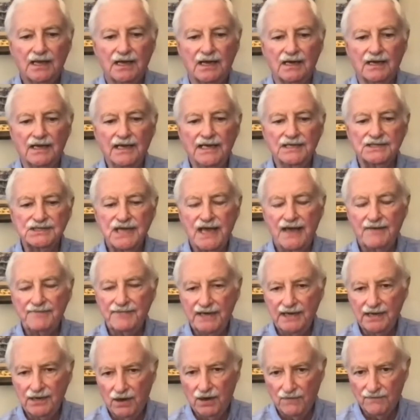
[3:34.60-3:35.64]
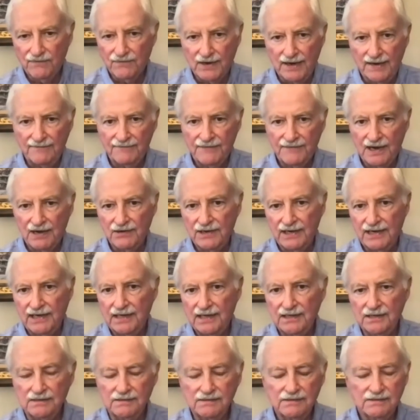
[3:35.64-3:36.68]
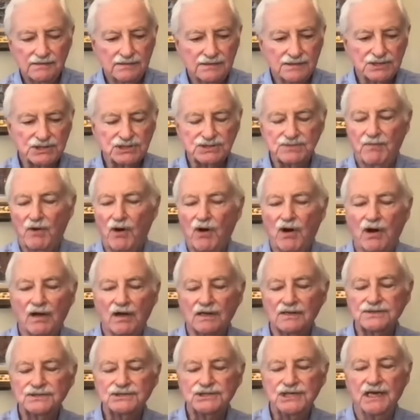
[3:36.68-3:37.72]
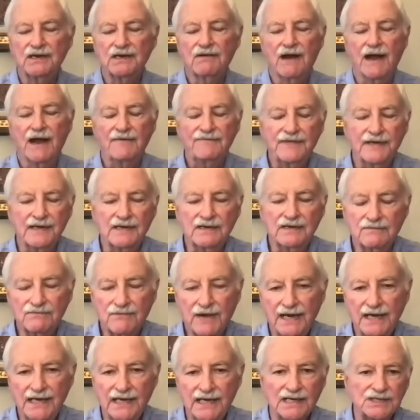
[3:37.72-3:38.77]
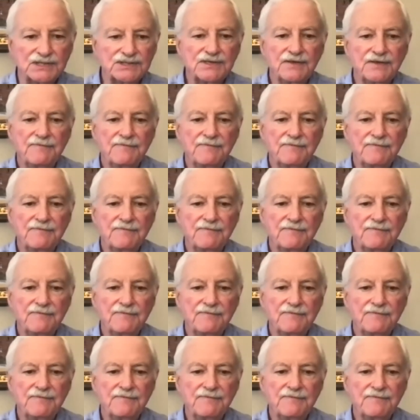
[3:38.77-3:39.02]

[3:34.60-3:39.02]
it's happening over a very small geographic radius.